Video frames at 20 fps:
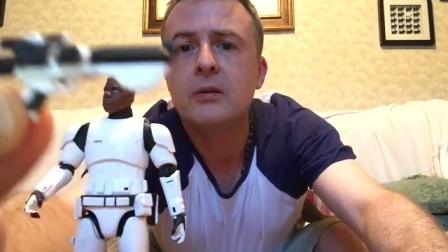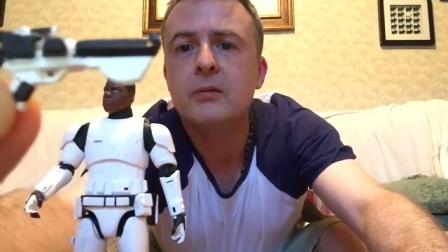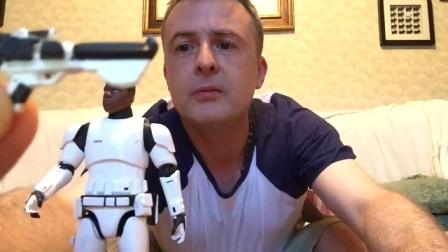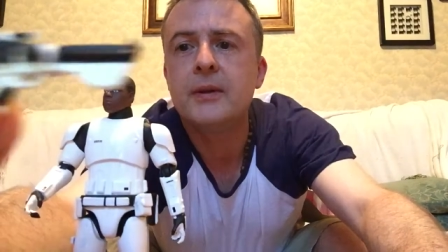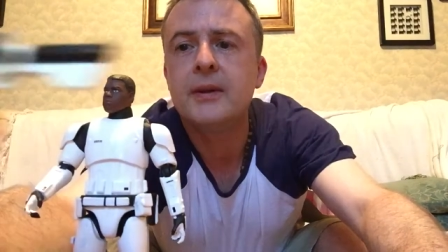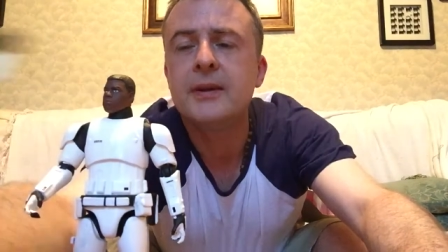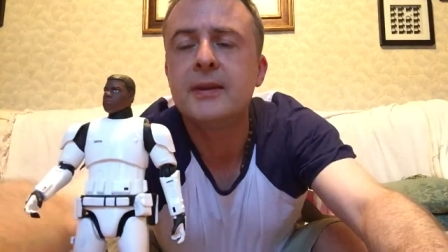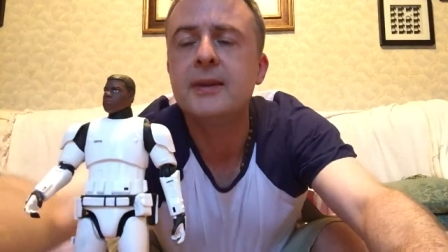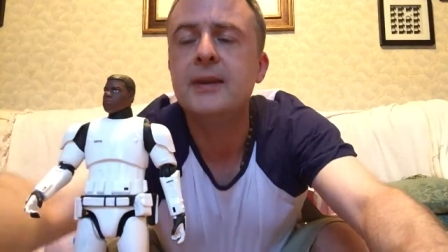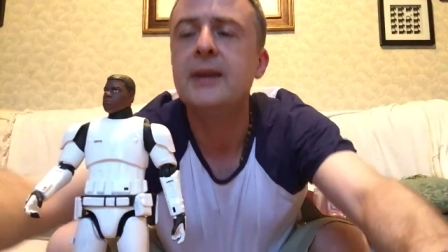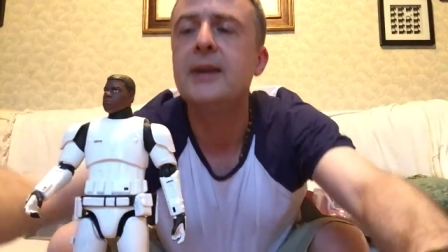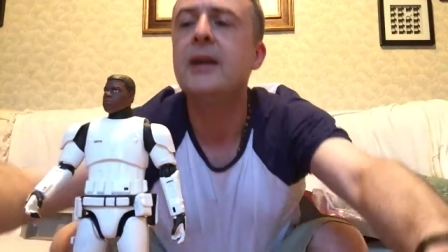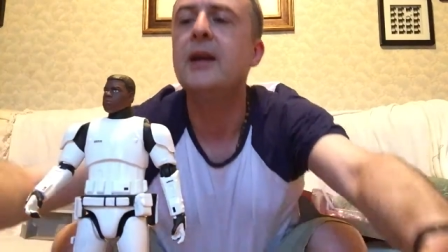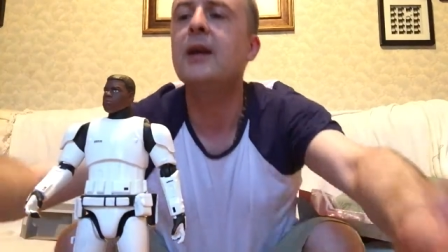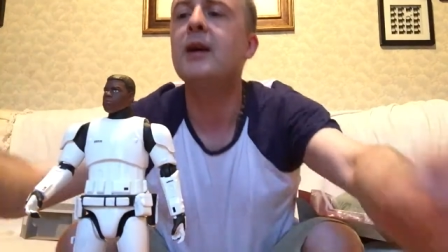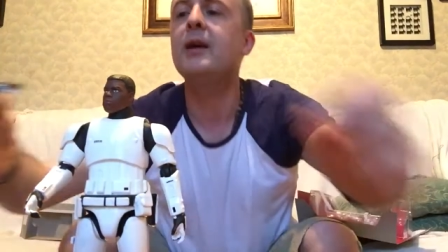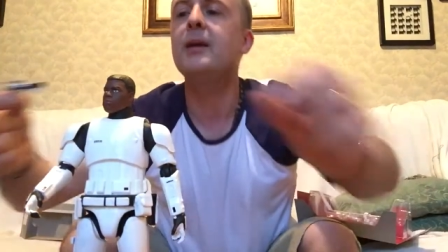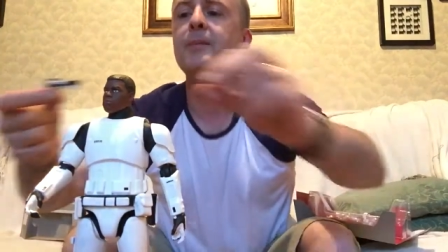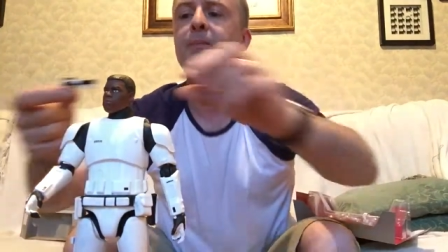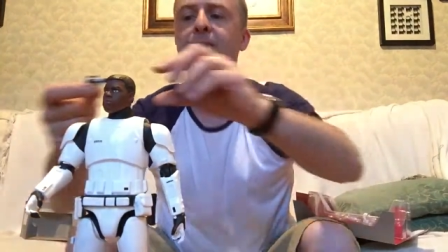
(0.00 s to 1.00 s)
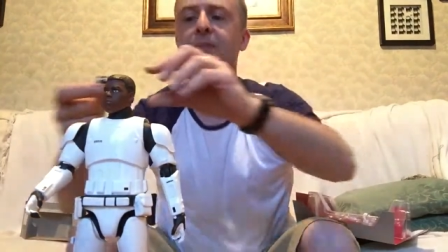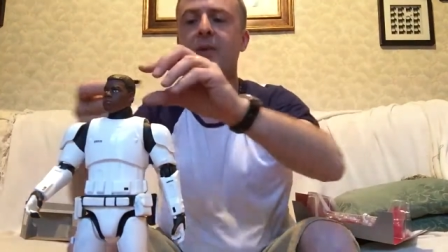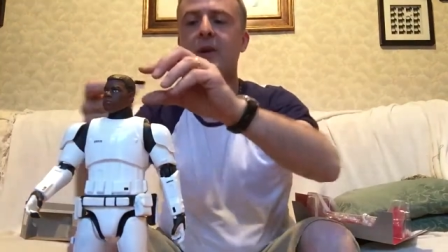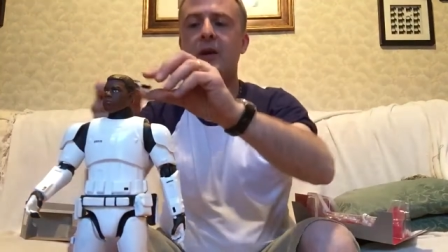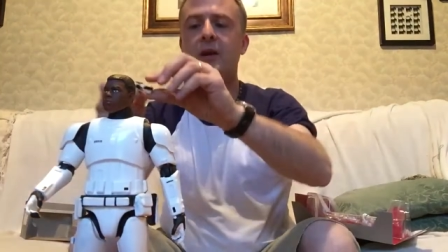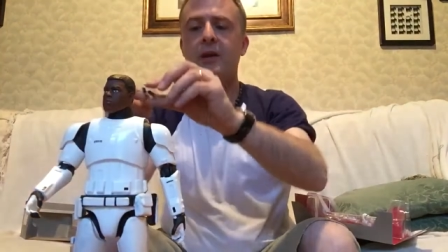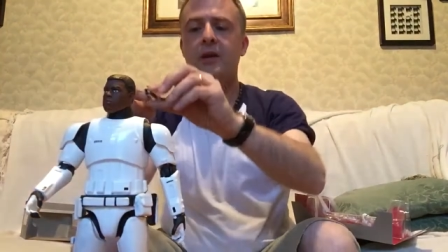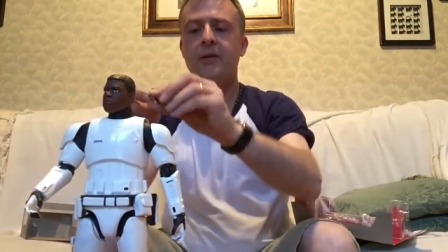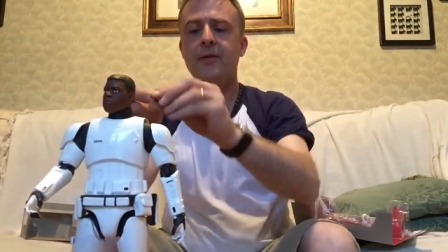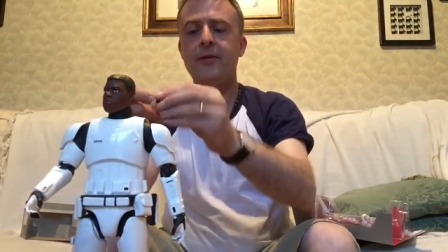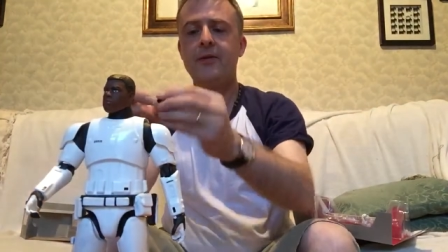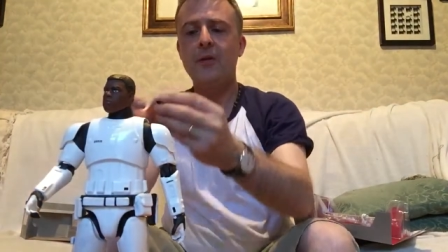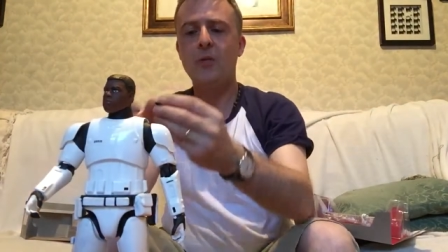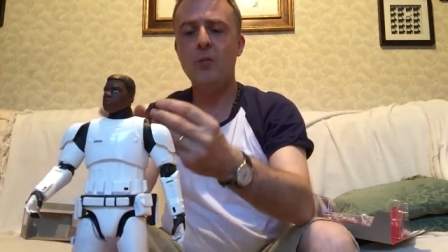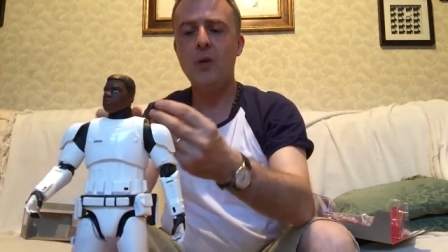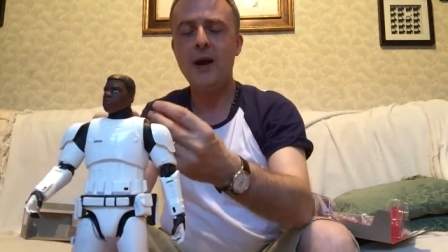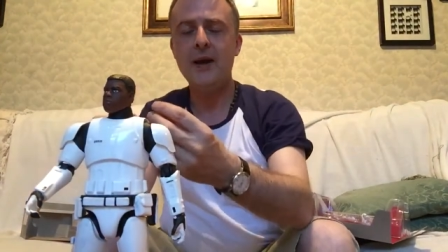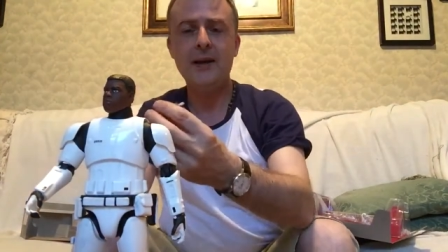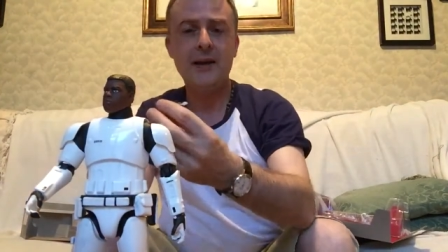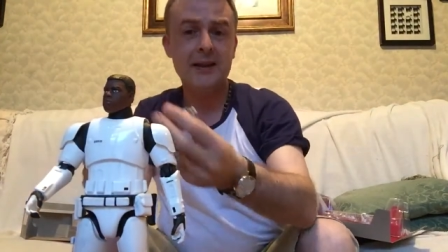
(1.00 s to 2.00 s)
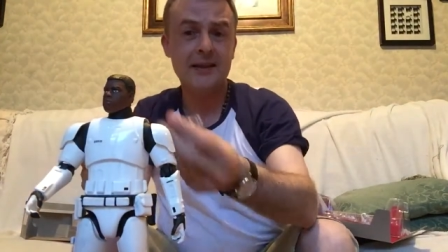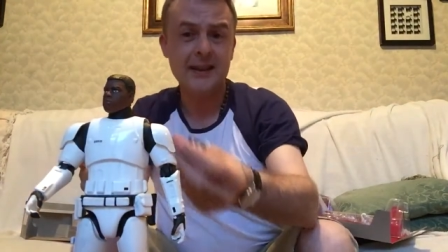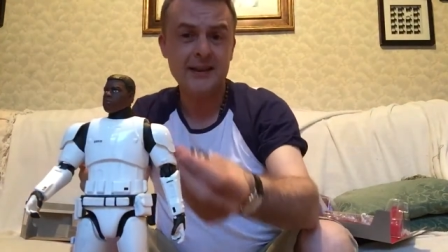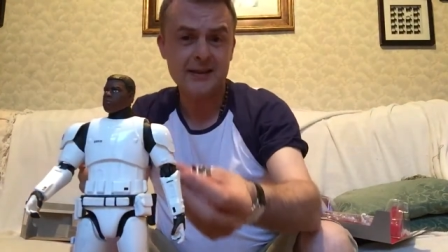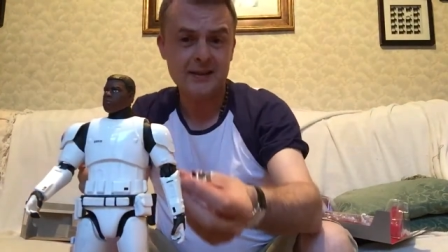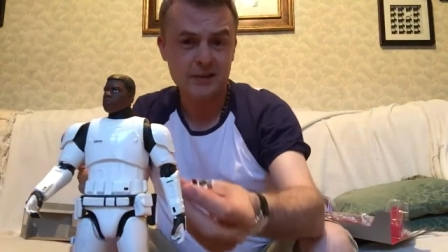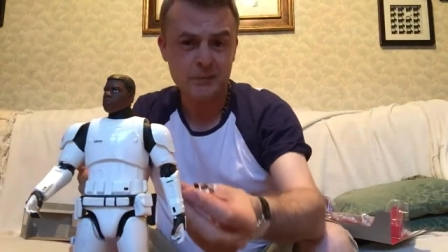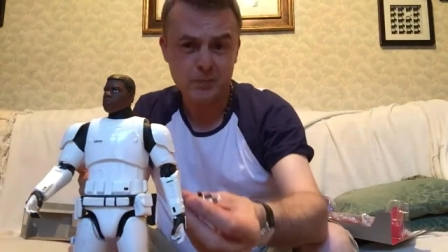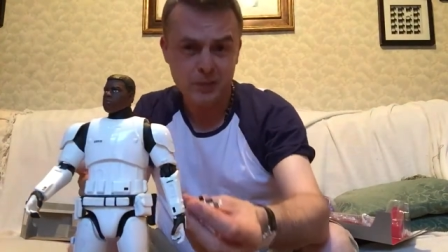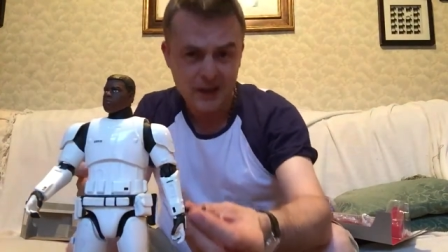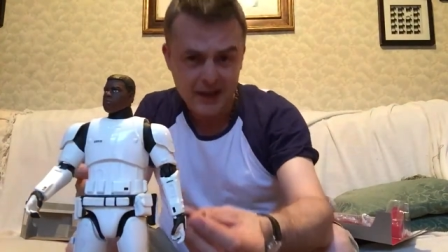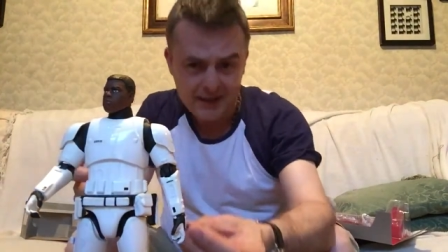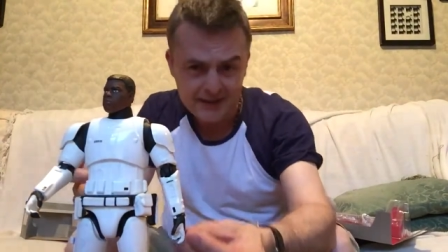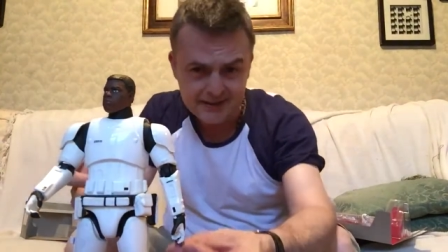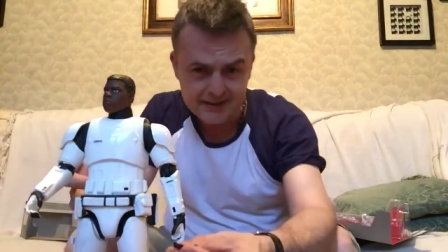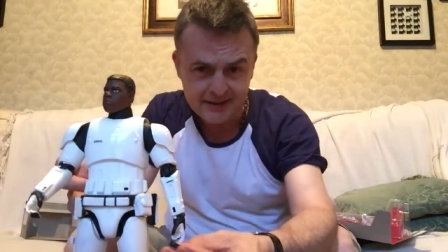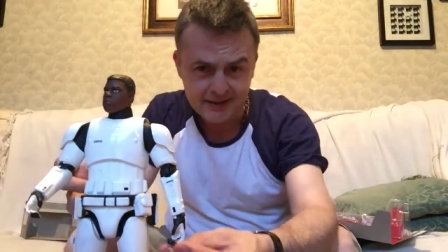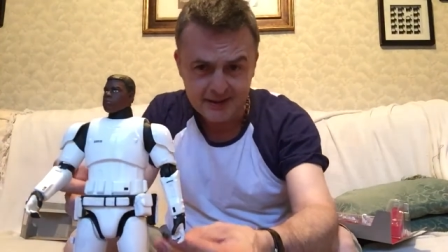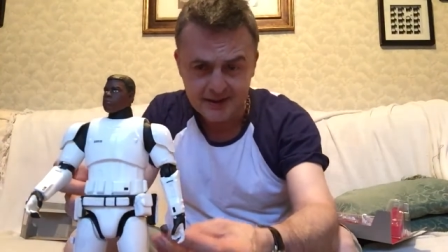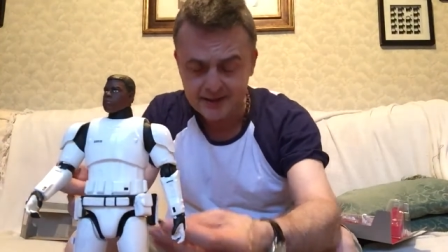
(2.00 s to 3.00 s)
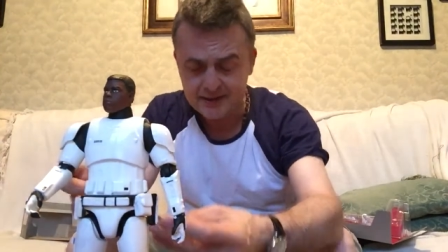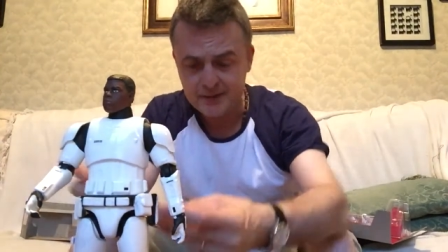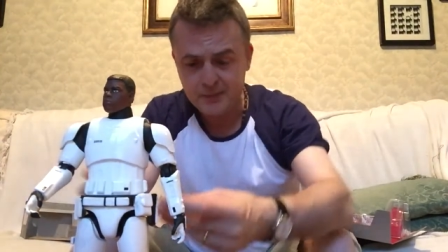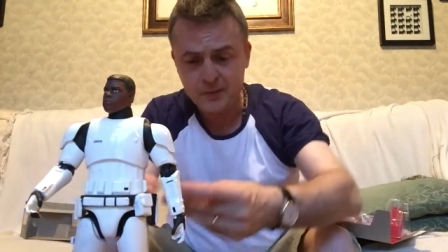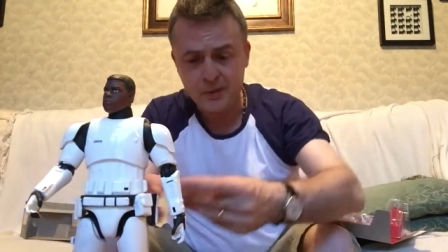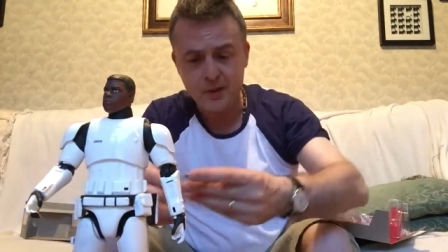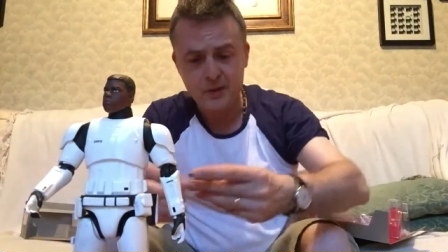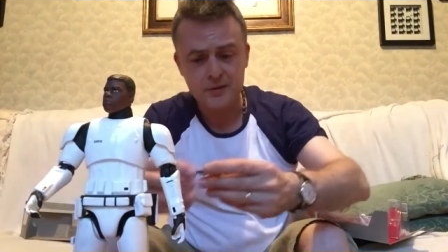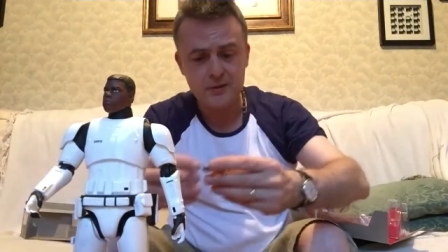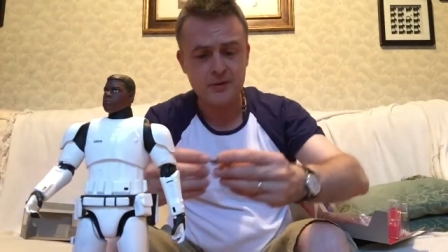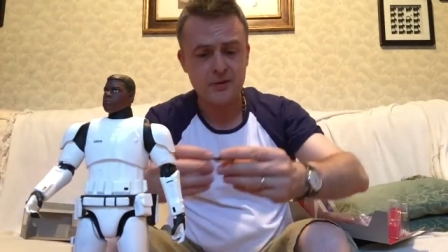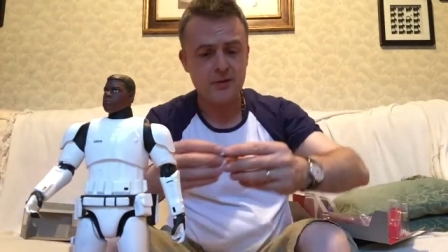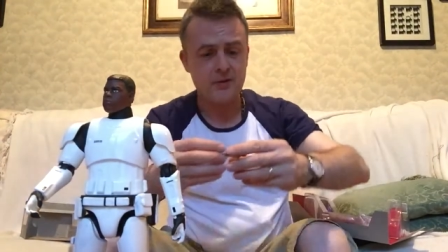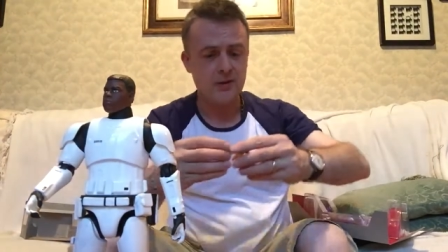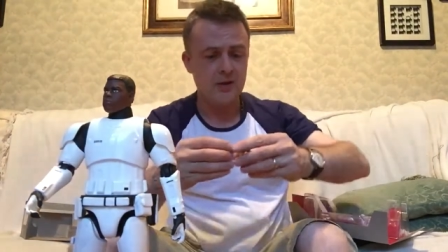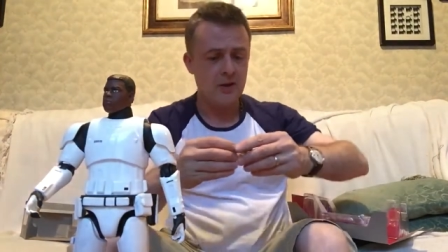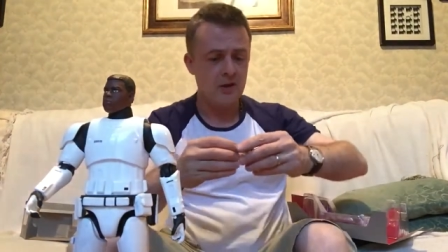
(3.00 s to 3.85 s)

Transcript: with the white, I guess it's plastic, I suppose, or